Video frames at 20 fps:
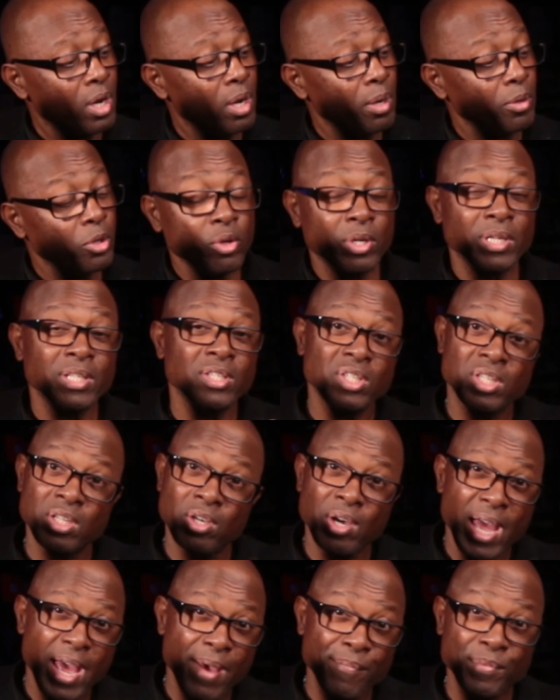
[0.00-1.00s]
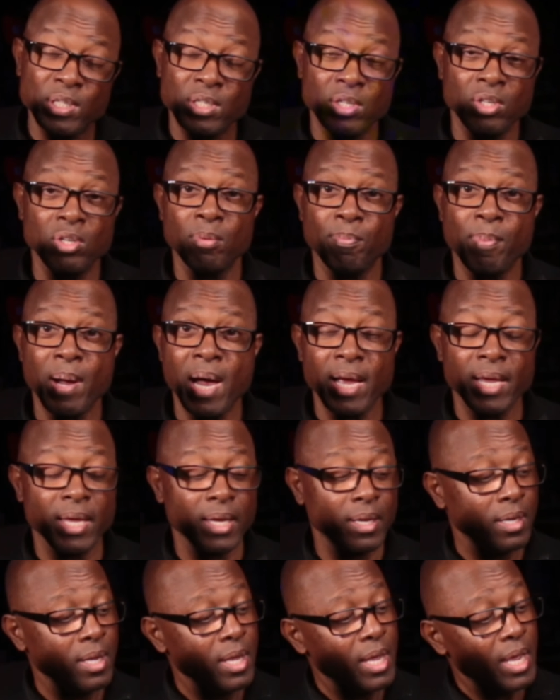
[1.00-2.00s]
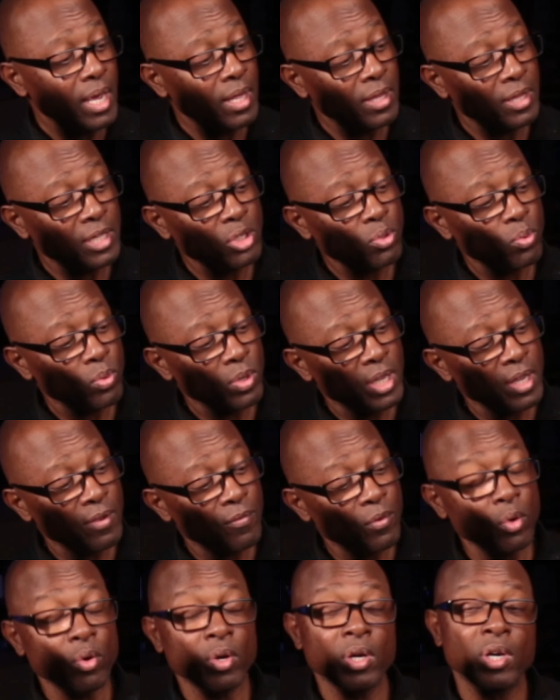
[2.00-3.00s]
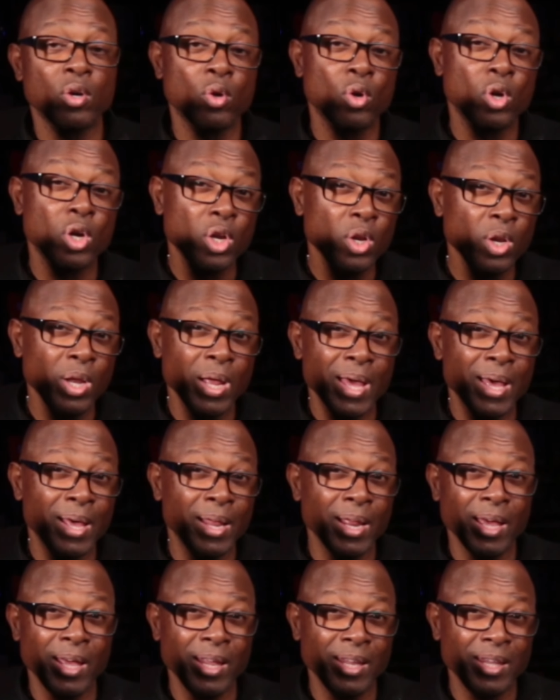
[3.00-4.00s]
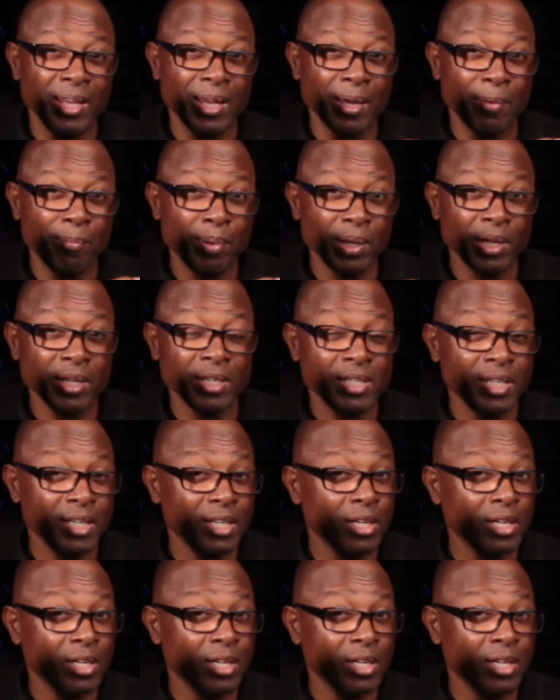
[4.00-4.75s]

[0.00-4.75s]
you can still have this in your pocket, and this will give you the ability